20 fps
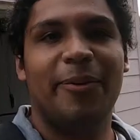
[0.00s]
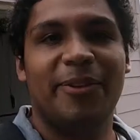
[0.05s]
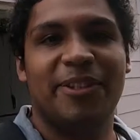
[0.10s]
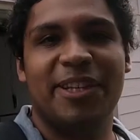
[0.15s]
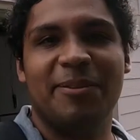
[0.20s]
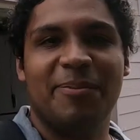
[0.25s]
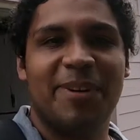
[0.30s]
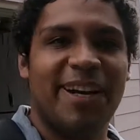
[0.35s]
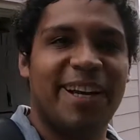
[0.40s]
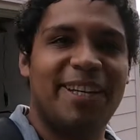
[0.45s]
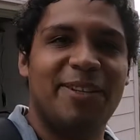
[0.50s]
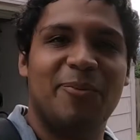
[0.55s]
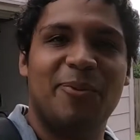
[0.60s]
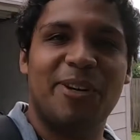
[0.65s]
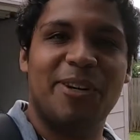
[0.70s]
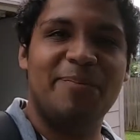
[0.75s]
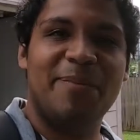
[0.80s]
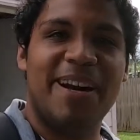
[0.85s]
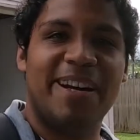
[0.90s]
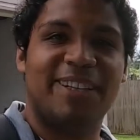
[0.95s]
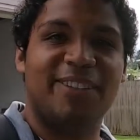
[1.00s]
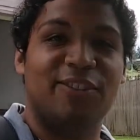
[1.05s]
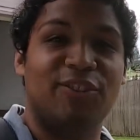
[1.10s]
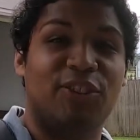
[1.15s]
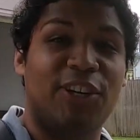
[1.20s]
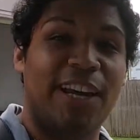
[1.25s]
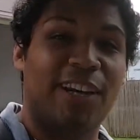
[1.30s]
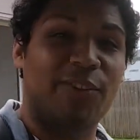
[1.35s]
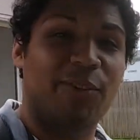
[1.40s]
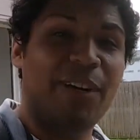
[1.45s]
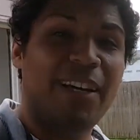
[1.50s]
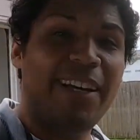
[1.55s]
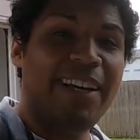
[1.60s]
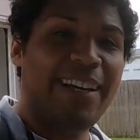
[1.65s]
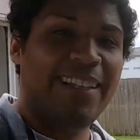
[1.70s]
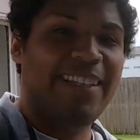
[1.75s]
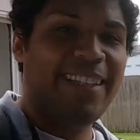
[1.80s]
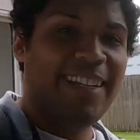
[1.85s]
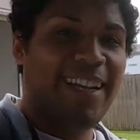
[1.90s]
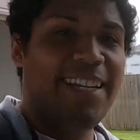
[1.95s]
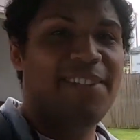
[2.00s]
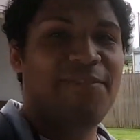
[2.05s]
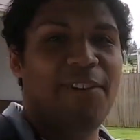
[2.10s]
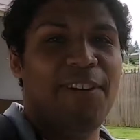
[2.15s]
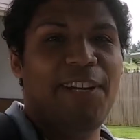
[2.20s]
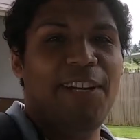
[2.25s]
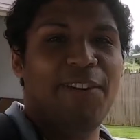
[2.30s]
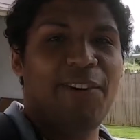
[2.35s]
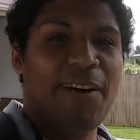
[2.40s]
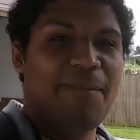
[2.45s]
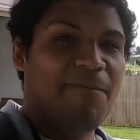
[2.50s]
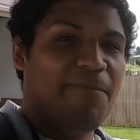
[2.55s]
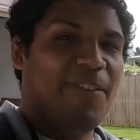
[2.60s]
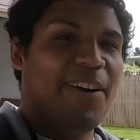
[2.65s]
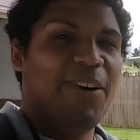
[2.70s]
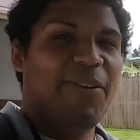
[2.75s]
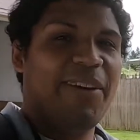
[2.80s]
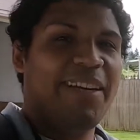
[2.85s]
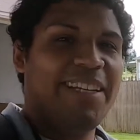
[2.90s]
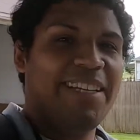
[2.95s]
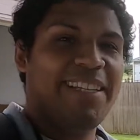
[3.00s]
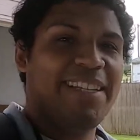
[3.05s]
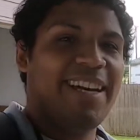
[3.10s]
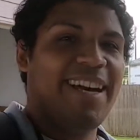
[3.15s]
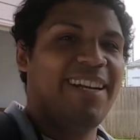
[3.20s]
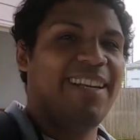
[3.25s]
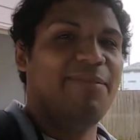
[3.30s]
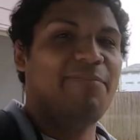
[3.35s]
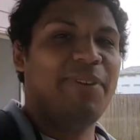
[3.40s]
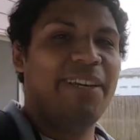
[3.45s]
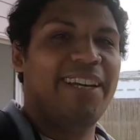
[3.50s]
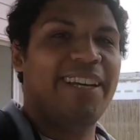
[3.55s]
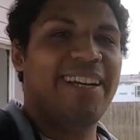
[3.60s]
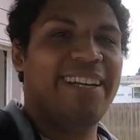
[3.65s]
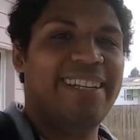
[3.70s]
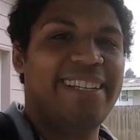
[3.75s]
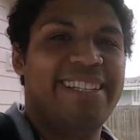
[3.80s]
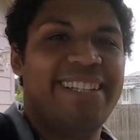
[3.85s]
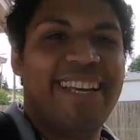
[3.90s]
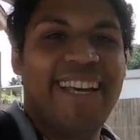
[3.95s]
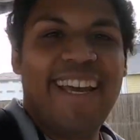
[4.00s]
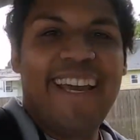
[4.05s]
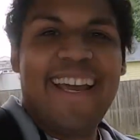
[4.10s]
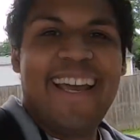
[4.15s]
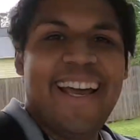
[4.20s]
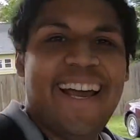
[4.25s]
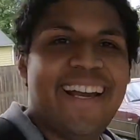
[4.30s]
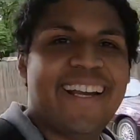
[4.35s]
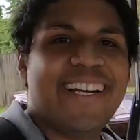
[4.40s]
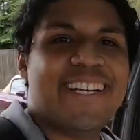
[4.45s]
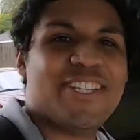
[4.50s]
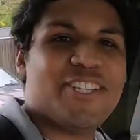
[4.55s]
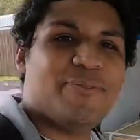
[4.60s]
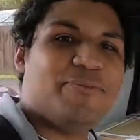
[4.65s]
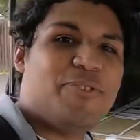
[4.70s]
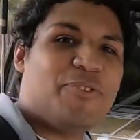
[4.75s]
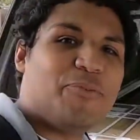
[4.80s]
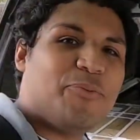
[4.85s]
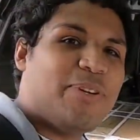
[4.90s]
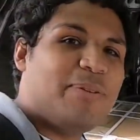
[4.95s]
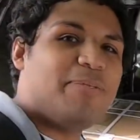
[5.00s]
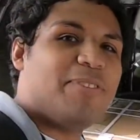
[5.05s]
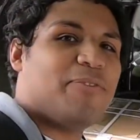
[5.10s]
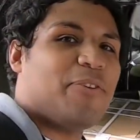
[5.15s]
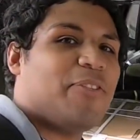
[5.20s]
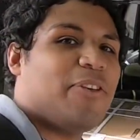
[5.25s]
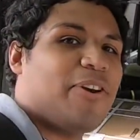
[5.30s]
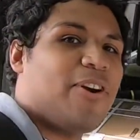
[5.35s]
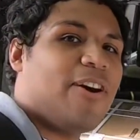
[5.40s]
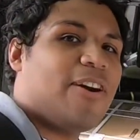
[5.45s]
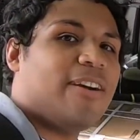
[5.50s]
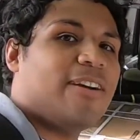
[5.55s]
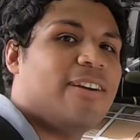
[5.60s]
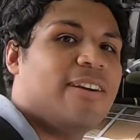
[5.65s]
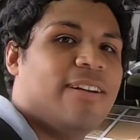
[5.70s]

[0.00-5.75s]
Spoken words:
up guys, welcome back to the channel. In today's video, I'm very excited because I got some new rims for the car.